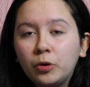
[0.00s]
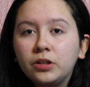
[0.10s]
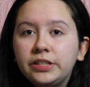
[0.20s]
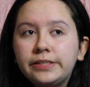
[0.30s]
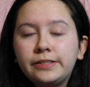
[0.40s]
or
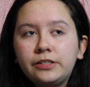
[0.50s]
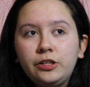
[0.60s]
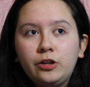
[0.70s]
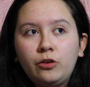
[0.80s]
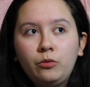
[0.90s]
at least,
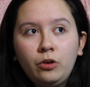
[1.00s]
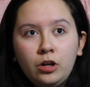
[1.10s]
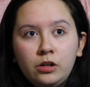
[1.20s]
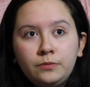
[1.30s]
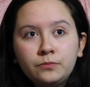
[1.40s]

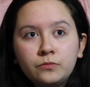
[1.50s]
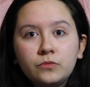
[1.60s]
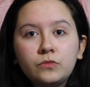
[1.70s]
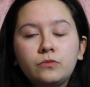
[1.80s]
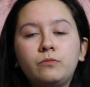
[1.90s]

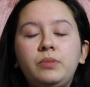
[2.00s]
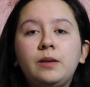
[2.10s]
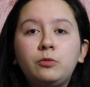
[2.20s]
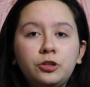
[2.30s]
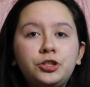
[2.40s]

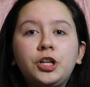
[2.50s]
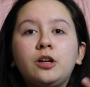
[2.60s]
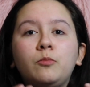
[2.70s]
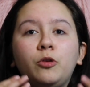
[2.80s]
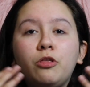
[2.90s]
be able to
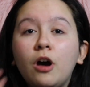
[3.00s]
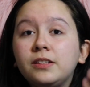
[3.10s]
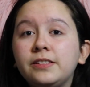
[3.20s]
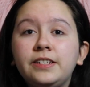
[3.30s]
share more thoughts and